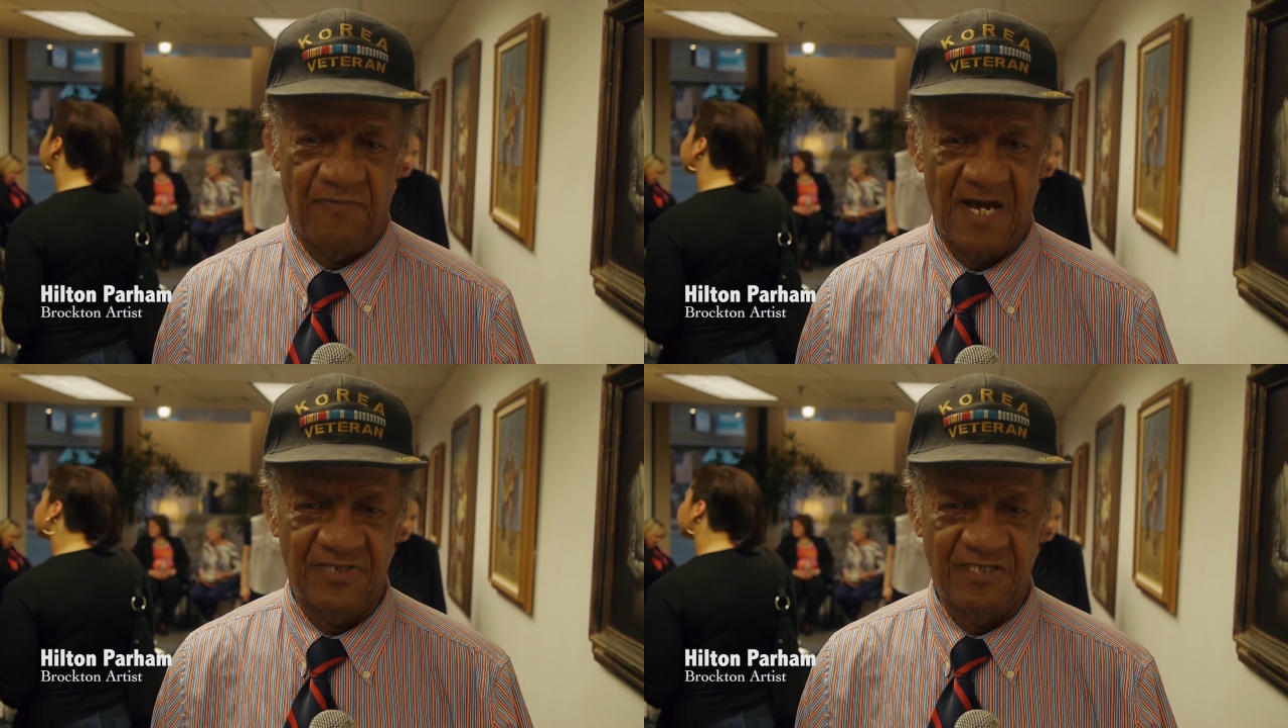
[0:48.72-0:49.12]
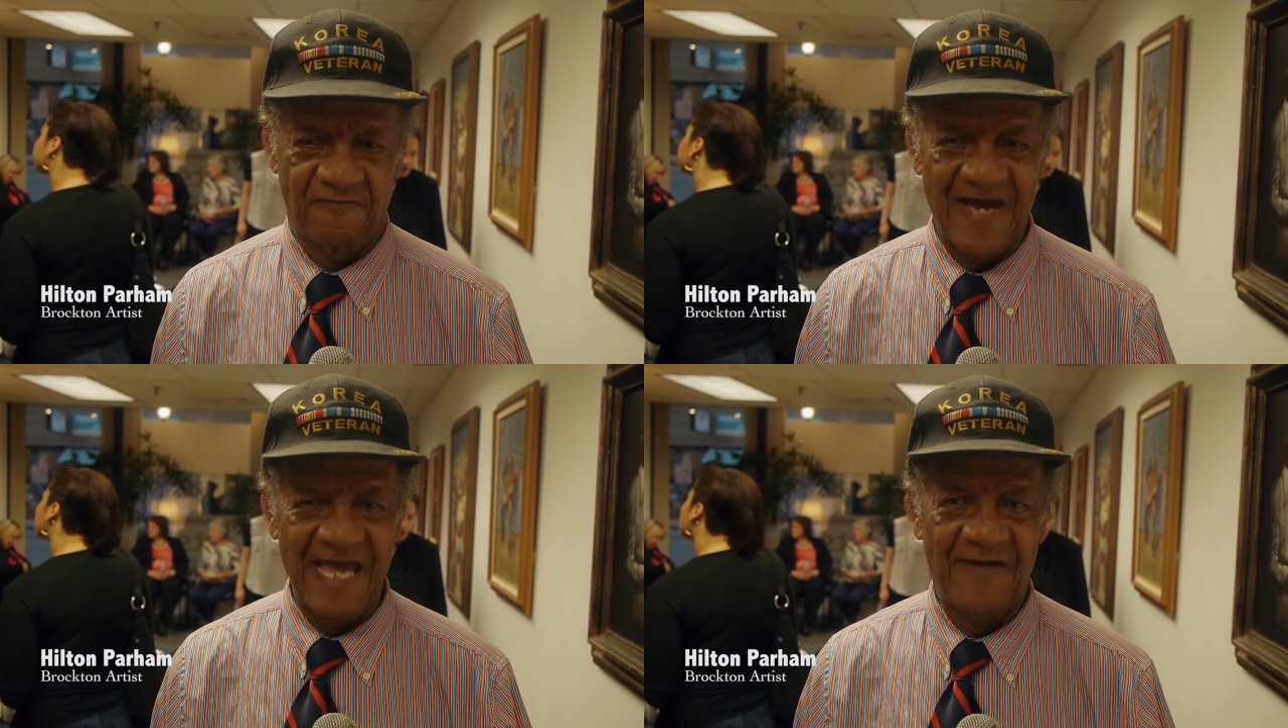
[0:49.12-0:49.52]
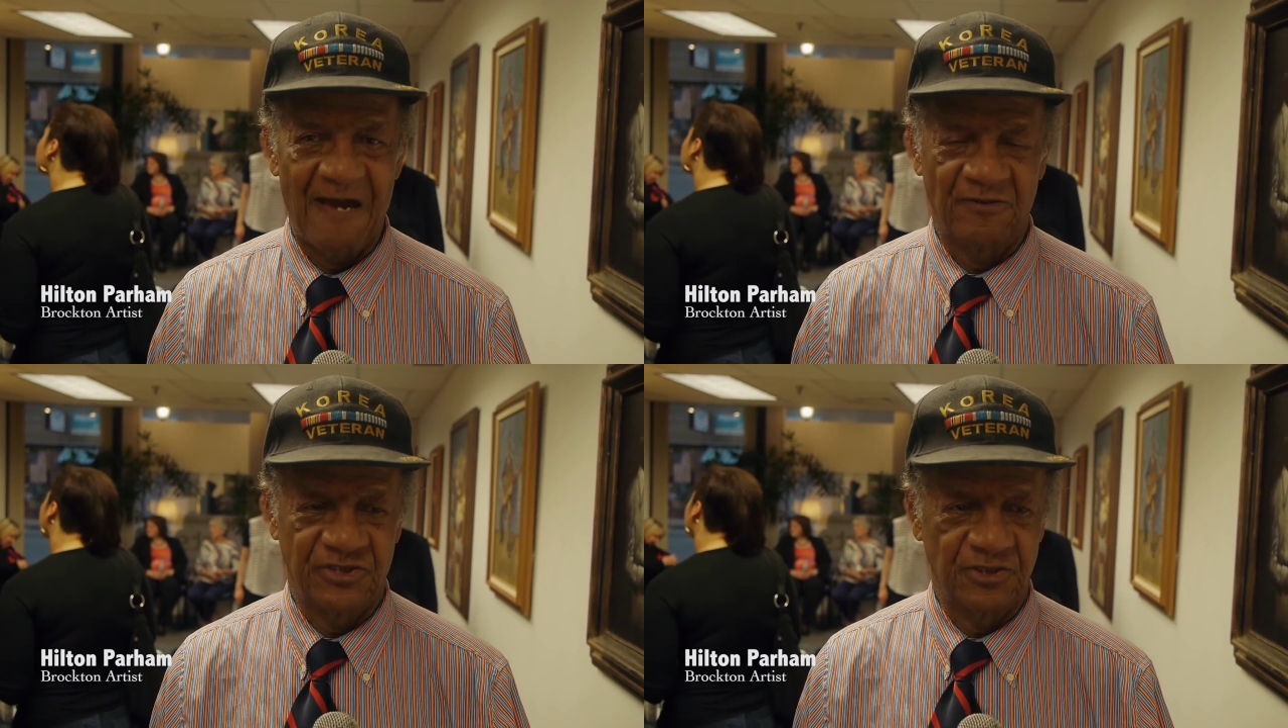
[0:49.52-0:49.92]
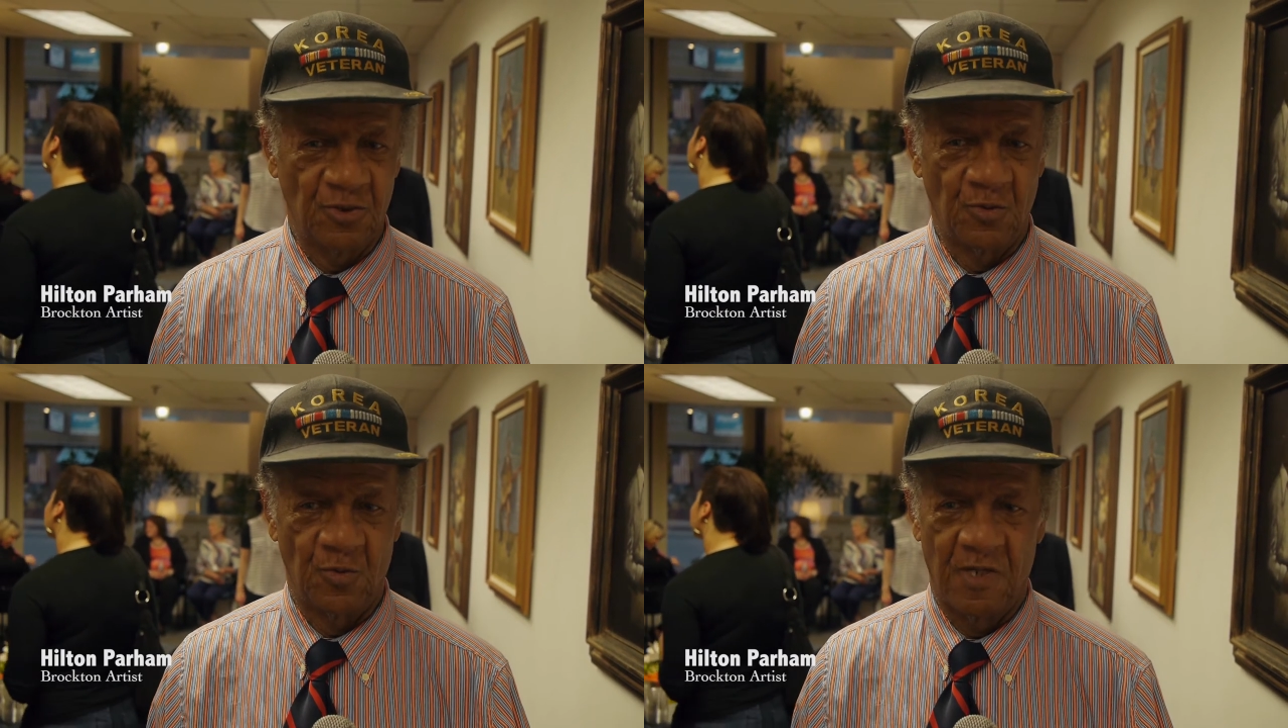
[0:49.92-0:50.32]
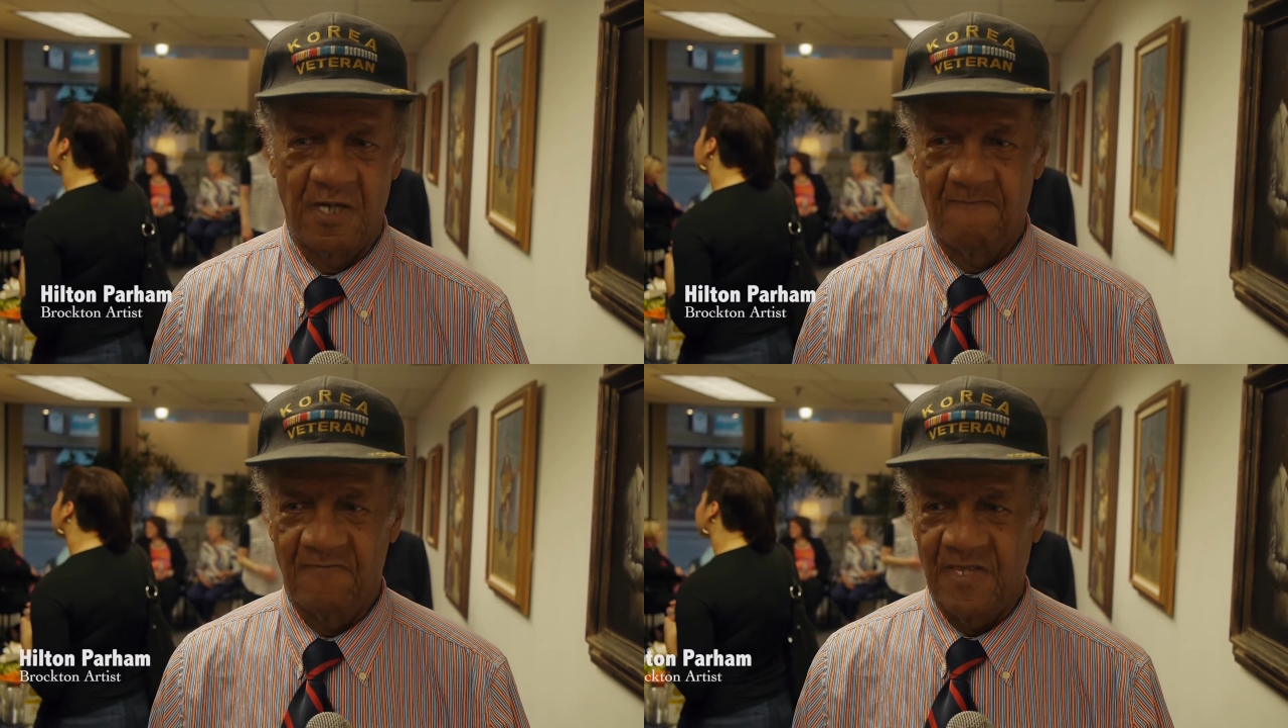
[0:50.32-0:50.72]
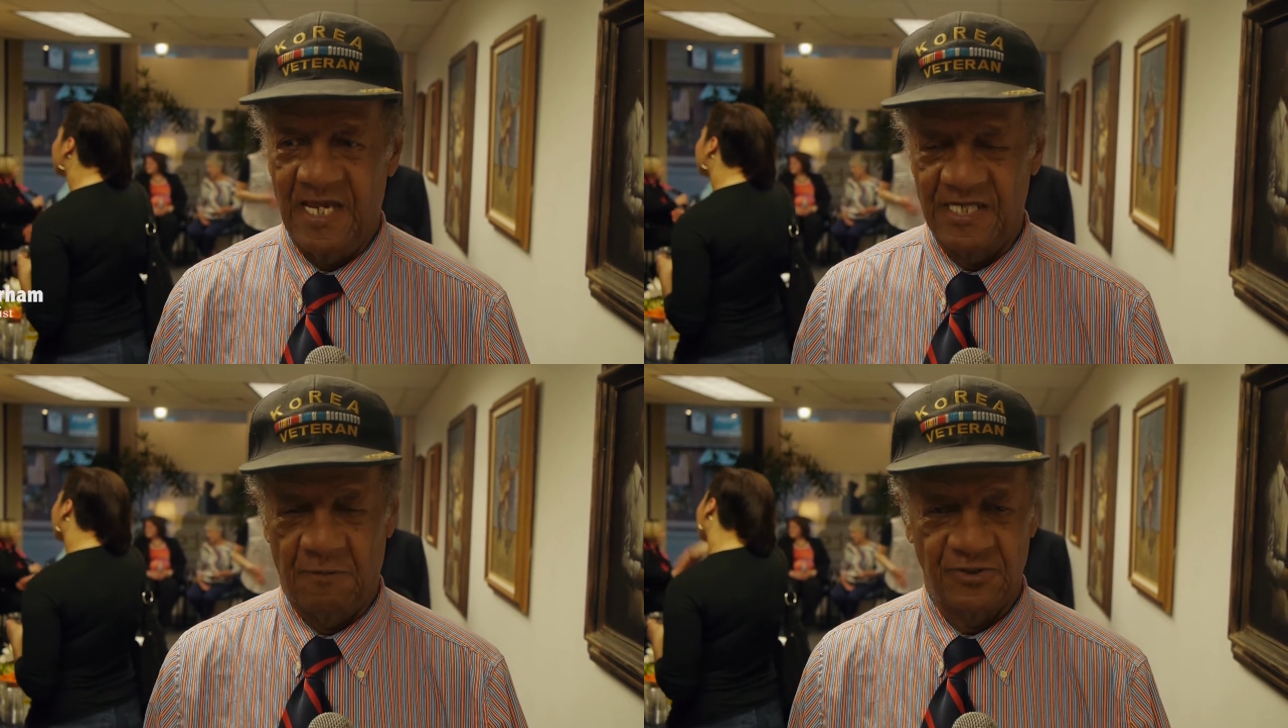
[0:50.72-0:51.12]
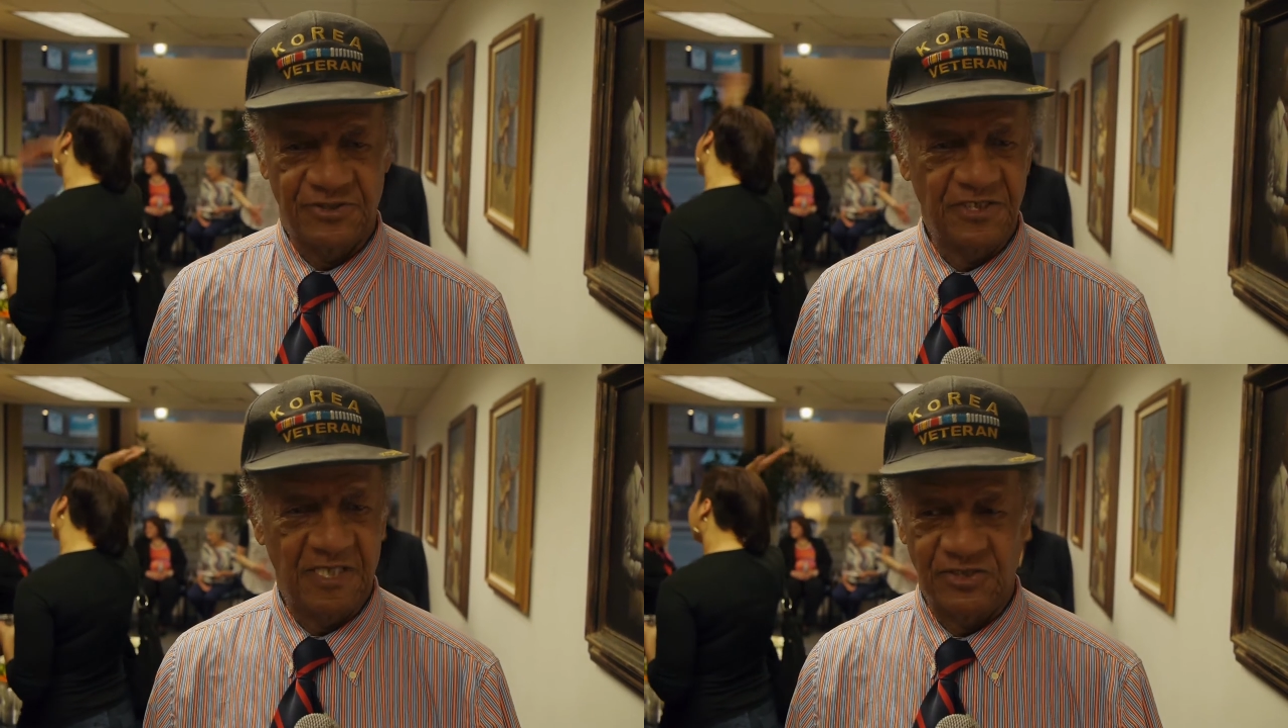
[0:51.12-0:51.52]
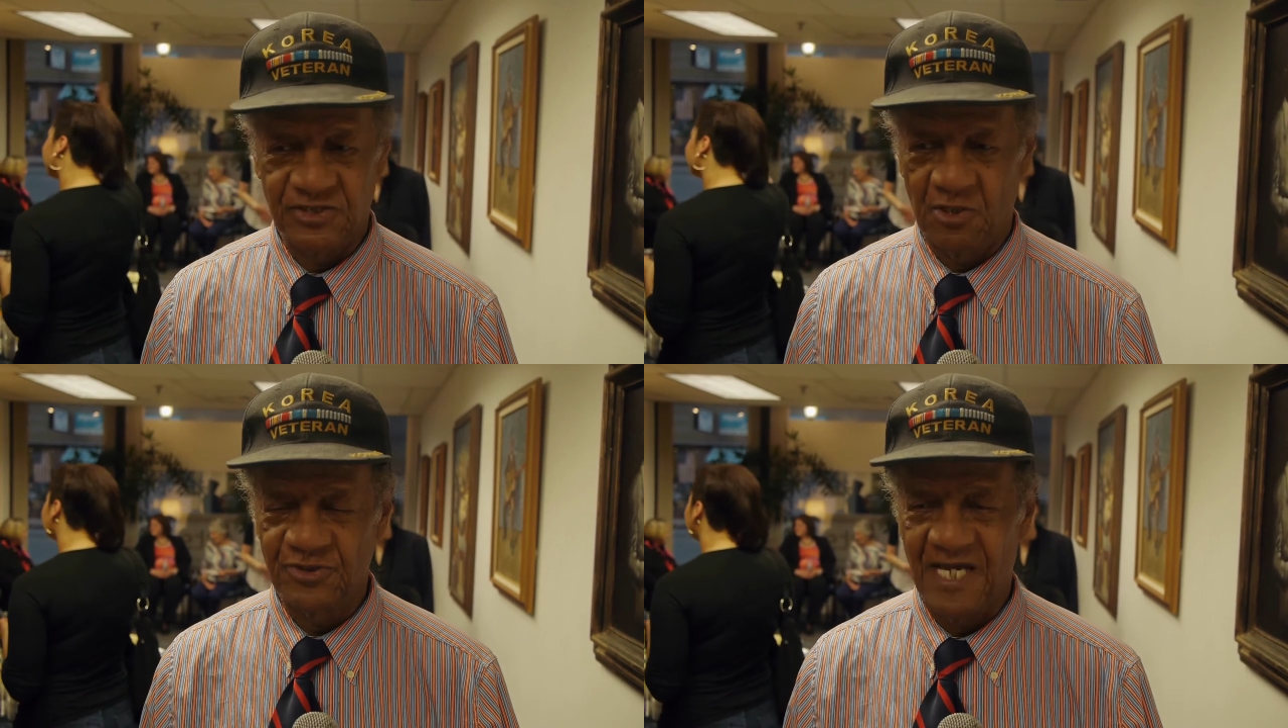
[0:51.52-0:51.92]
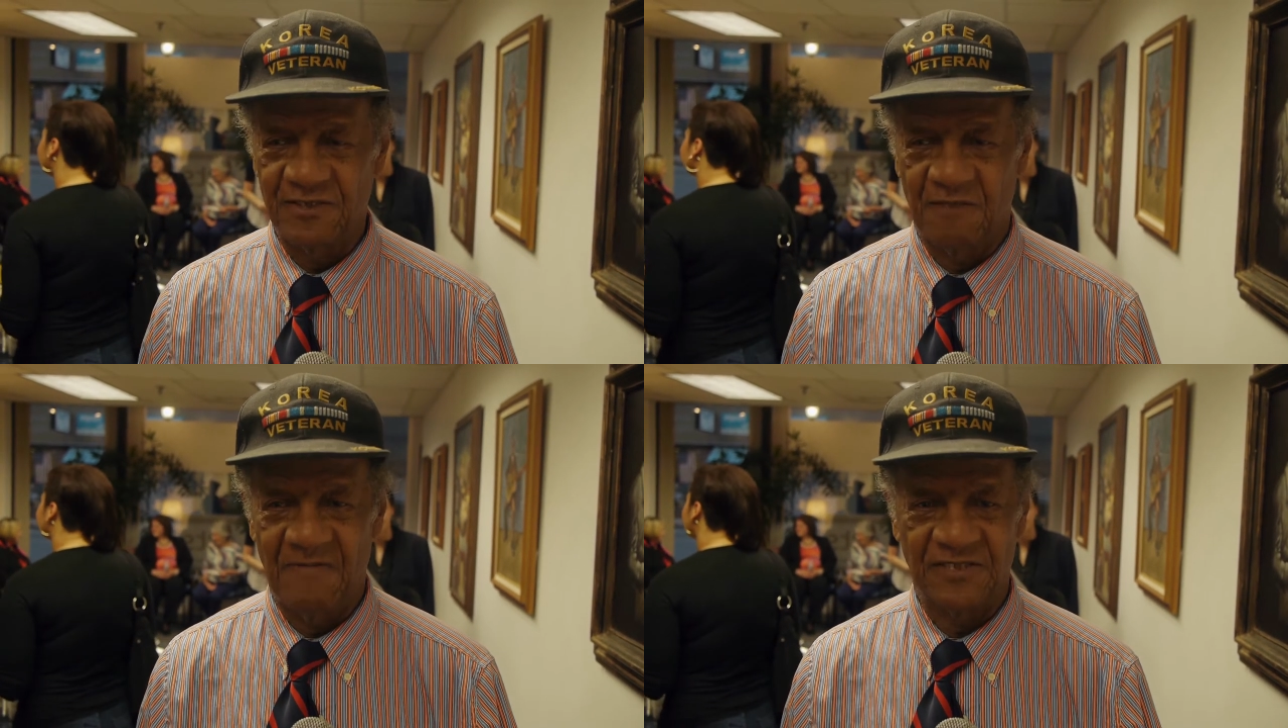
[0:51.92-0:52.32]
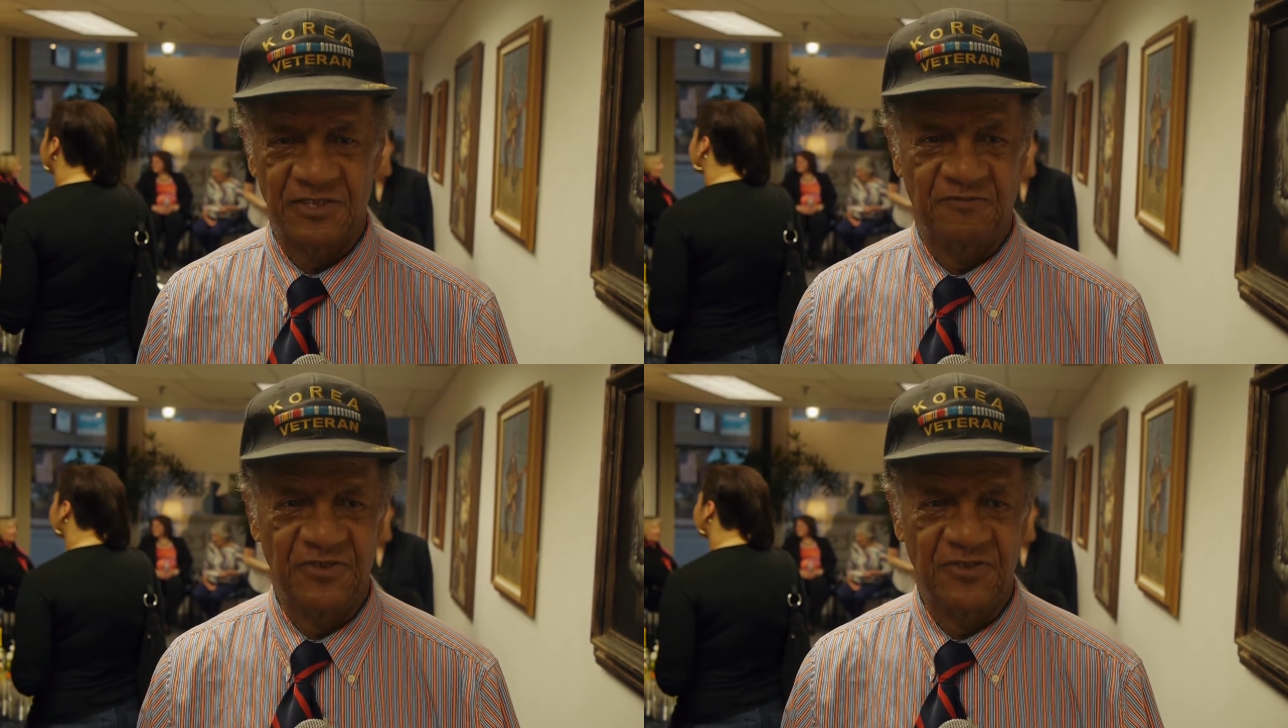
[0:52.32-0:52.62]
probably 5 hours to do. And it was in a show down on Martha's